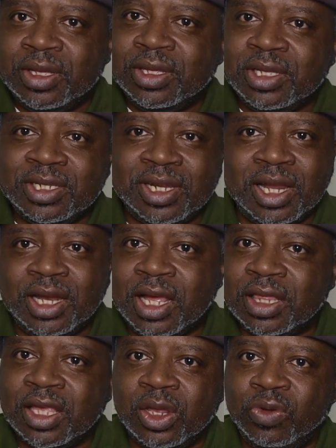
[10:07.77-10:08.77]
It's not
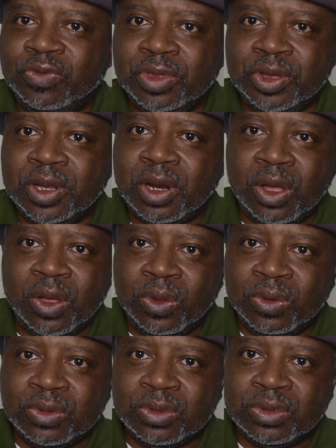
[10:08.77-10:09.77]
like that over there at
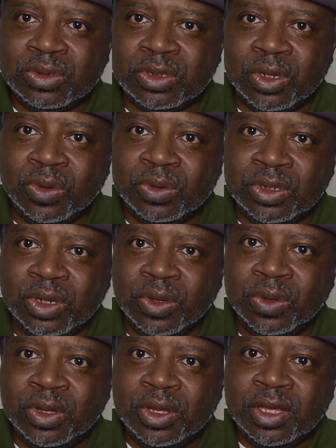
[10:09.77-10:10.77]
all. So you
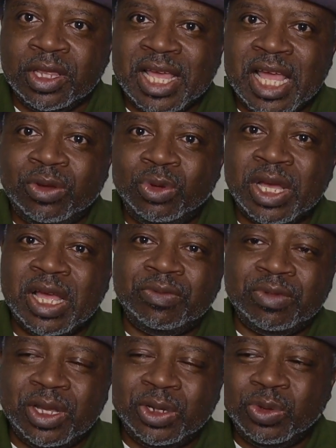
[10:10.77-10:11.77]
know they do
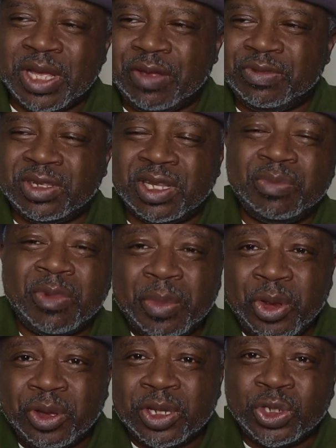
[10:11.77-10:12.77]
have some
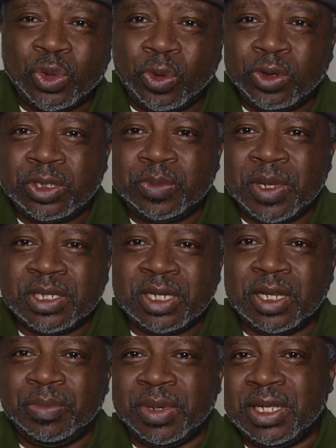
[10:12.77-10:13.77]
American stores,
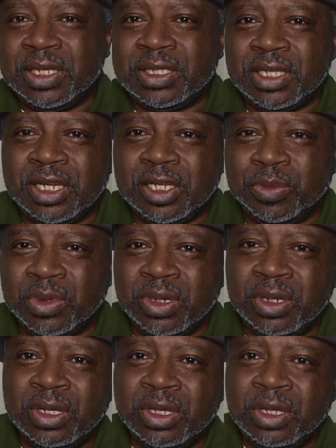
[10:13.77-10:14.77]
especially in Belize City, but
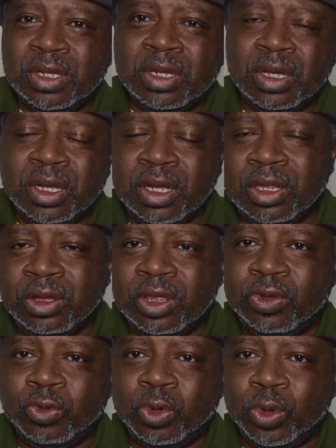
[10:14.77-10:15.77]
the
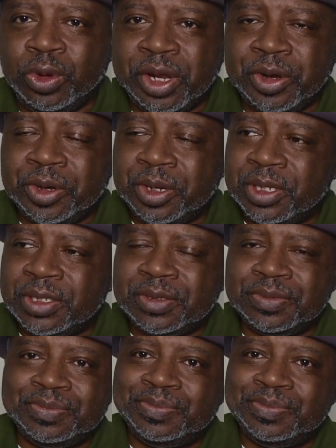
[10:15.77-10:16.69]
other rural areas,